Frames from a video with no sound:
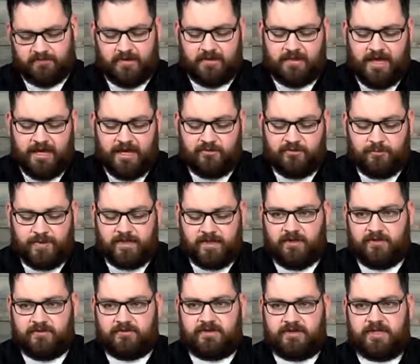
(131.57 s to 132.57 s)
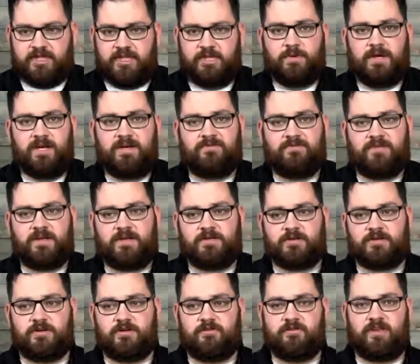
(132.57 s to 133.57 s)
and that is because the Q8
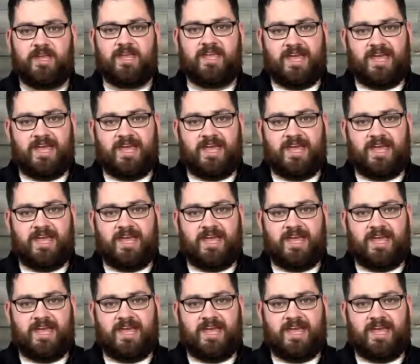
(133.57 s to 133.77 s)
features a